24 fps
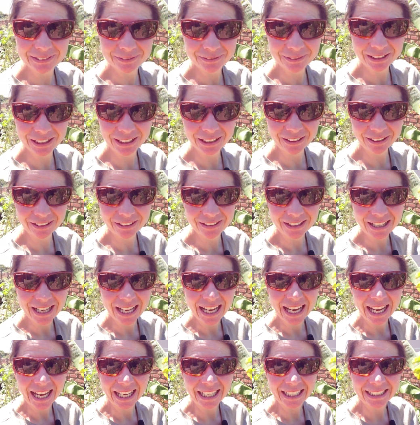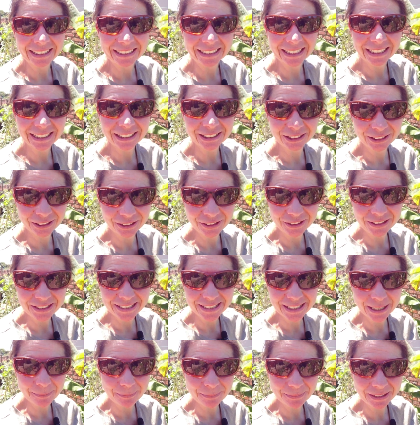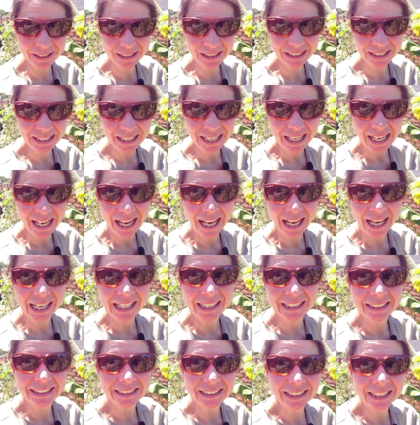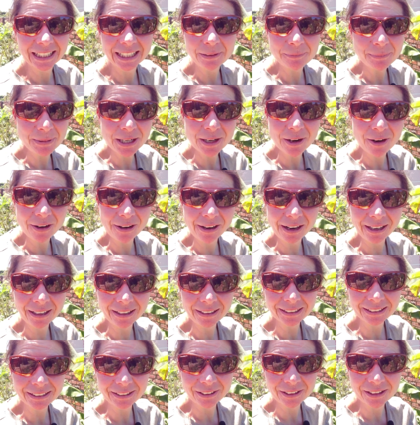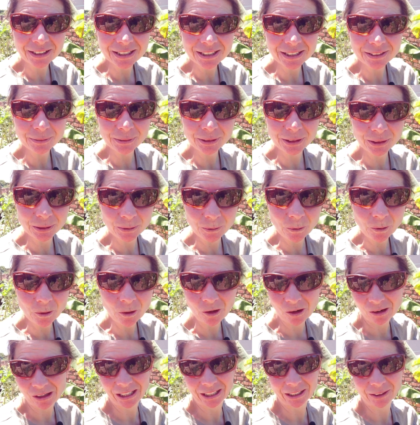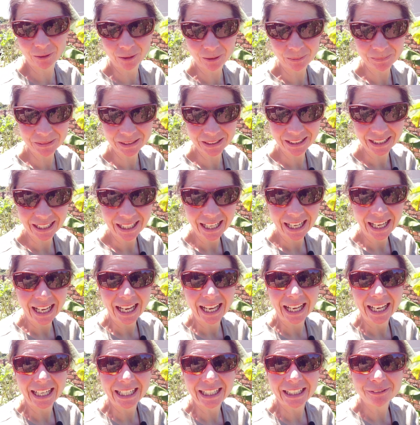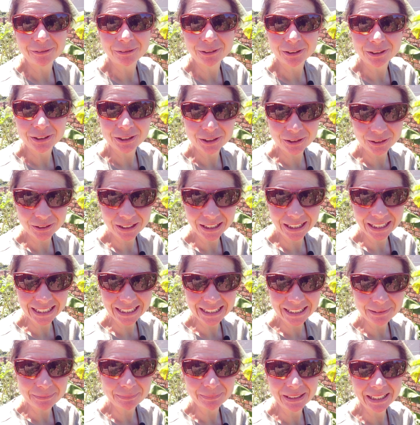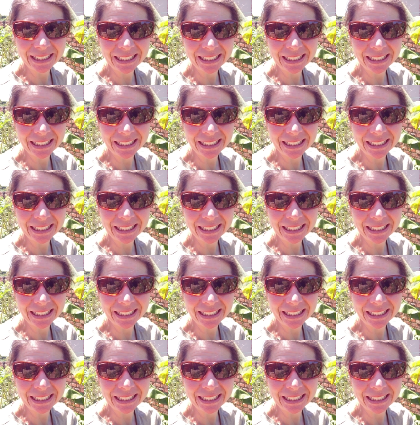this video and that you learned something, and let me know how it goes with your garlic crops. And if you enjoyed it,